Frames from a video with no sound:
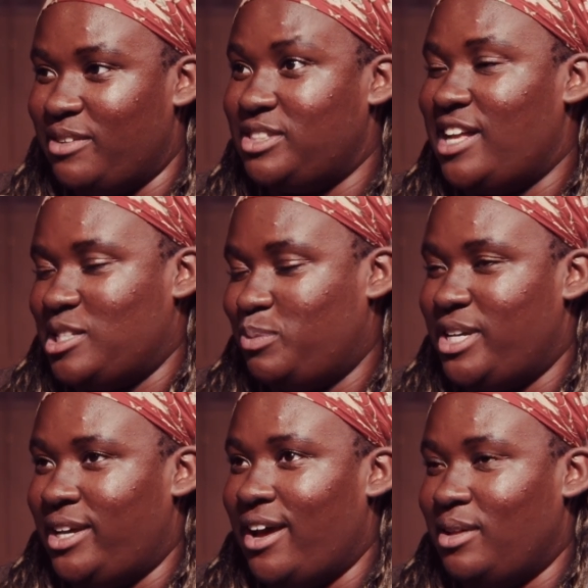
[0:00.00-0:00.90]
That was the
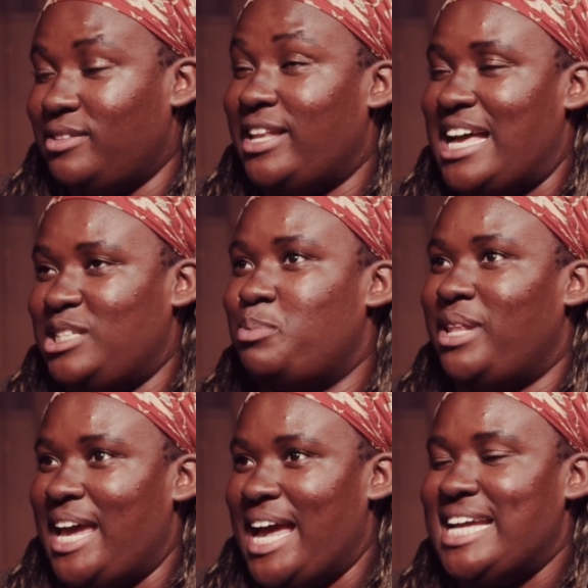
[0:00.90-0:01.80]
last
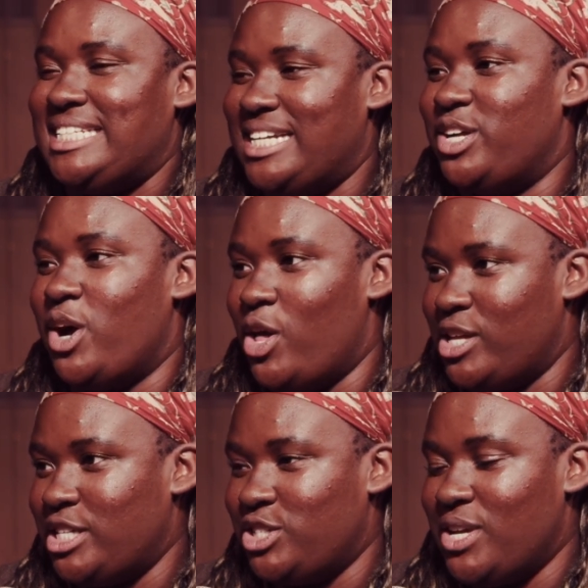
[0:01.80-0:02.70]
play I did in
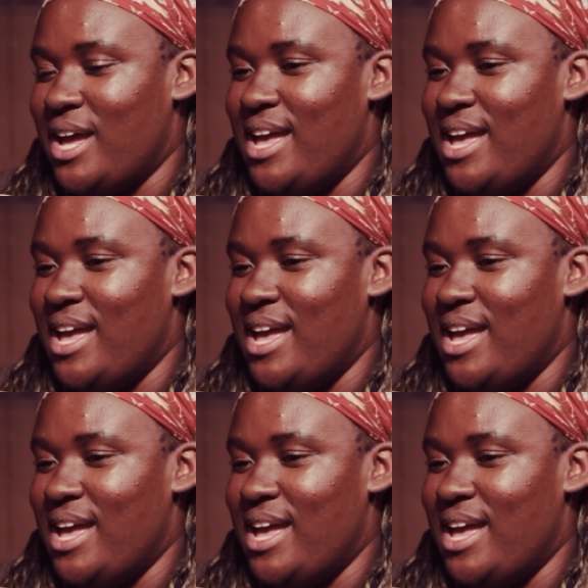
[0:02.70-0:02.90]
college.